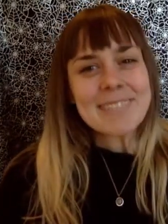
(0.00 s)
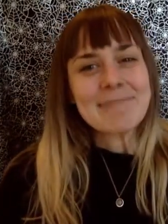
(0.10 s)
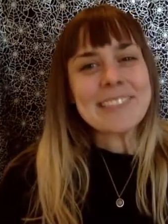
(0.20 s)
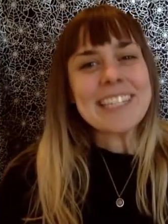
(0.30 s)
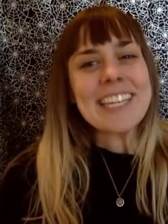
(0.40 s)

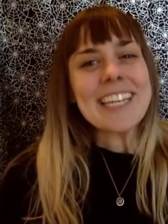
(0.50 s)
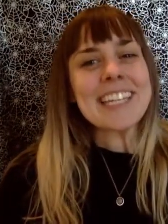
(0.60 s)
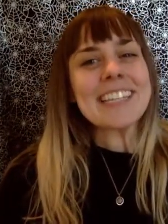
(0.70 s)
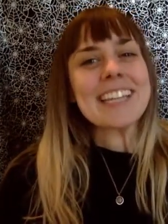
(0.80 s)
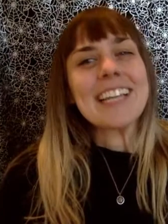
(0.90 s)
Breathe
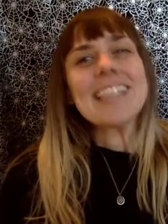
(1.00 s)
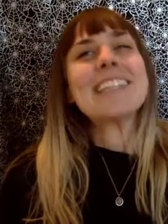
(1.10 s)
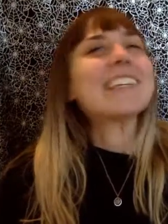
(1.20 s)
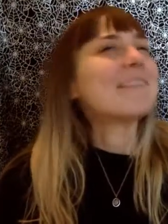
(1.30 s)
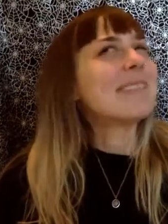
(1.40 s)
in and
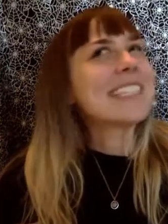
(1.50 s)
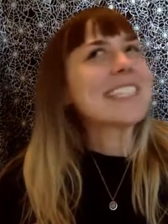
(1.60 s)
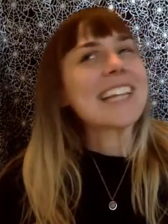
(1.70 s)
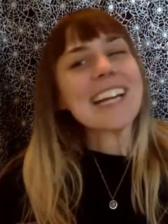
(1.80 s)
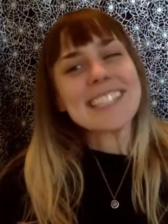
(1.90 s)
lighten up.
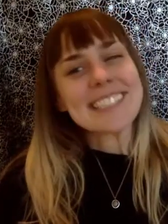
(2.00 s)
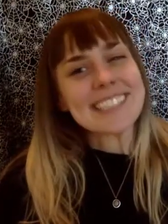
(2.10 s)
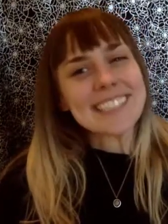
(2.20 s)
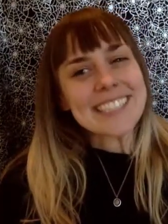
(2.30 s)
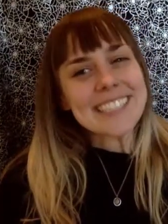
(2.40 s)
It's not
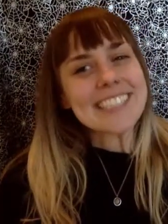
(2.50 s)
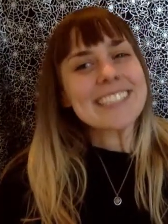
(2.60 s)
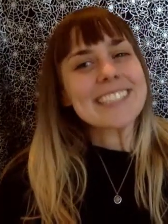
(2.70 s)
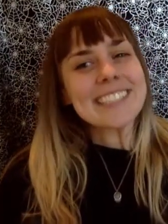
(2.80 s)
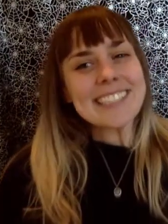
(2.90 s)

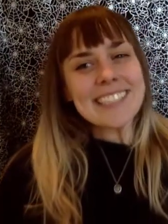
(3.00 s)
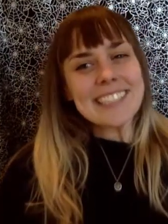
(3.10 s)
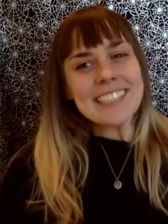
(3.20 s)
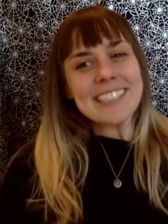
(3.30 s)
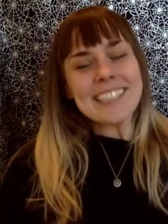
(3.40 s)
serious.
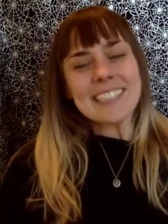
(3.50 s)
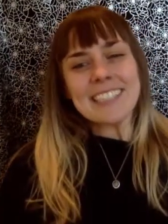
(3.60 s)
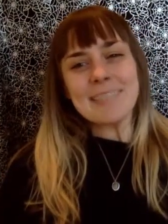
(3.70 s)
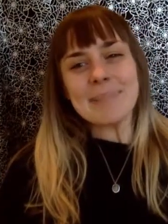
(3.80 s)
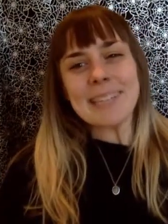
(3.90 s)

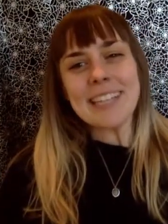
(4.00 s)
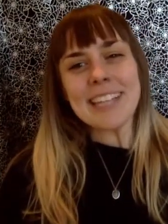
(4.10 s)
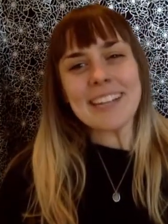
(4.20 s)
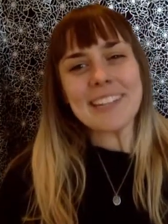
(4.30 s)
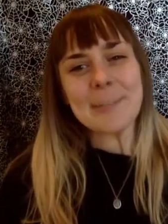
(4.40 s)
Breathe
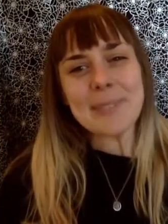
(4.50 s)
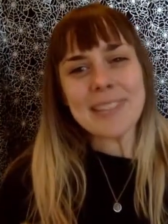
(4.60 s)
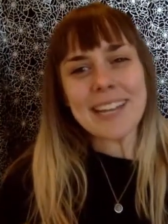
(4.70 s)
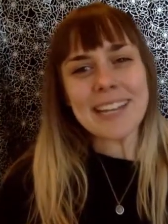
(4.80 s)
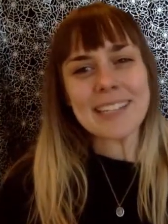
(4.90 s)
out and
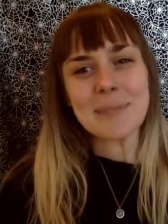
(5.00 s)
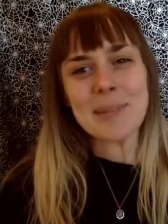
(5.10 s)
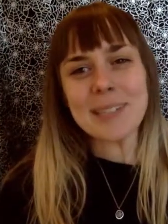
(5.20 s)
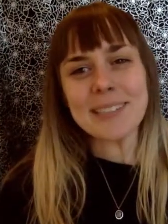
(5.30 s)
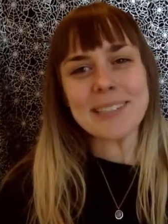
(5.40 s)
relax
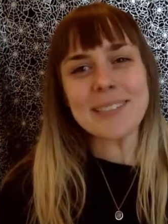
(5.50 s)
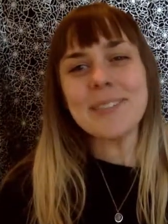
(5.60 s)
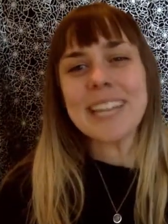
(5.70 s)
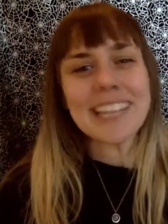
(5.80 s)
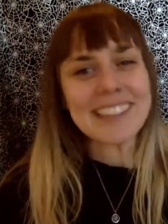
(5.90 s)
because
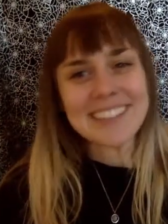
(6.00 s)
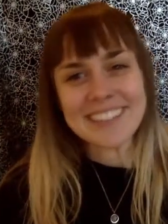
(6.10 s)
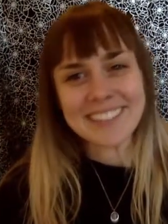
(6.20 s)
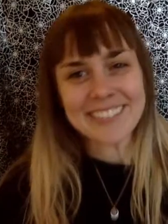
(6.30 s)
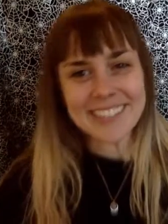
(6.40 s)
you get the
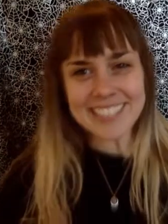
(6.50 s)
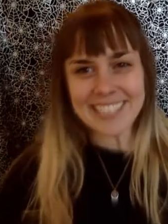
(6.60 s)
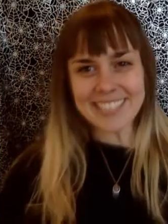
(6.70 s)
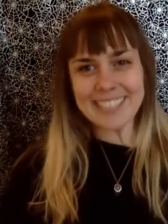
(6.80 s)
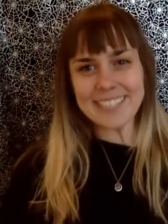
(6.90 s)
joke.
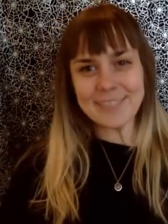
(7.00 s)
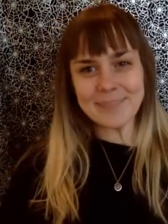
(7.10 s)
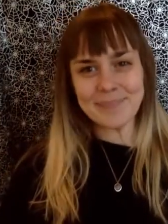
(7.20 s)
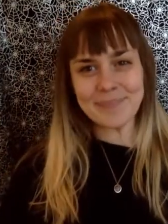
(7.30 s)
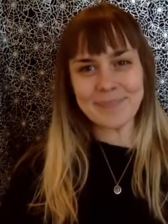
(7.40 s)

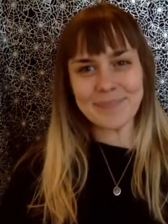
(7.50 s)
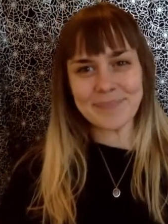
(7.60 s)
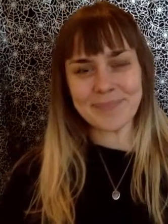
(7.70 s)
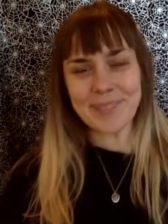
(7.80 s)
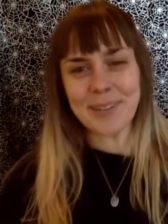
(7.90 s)

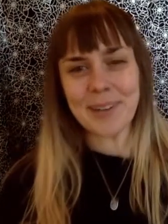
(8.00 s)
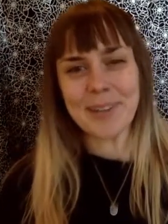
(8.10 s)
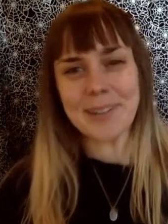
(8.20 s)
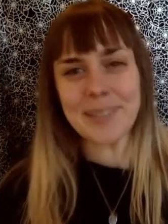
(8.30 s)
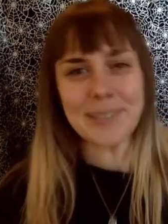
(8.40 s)
Your
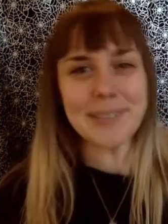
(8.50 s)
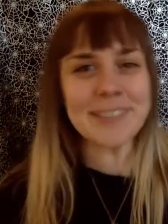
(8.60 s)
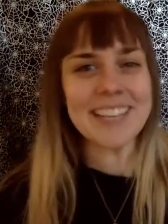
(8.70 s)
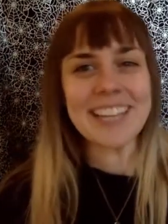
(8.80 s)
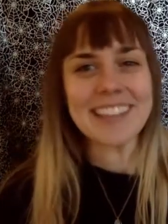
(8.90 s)
other
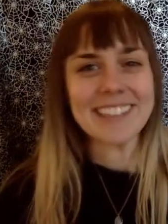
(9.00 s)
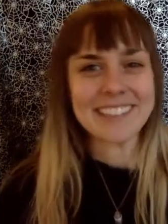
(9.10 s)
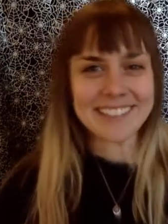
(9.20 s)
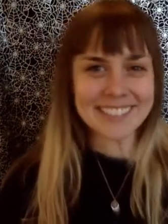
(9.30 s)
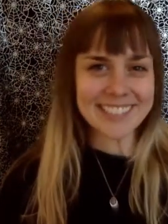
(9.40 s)
yous get the
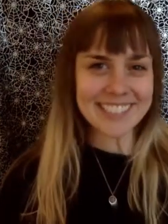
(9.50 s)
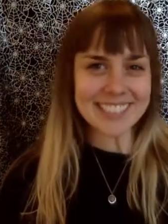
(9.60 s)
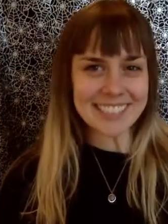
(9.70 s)
joke.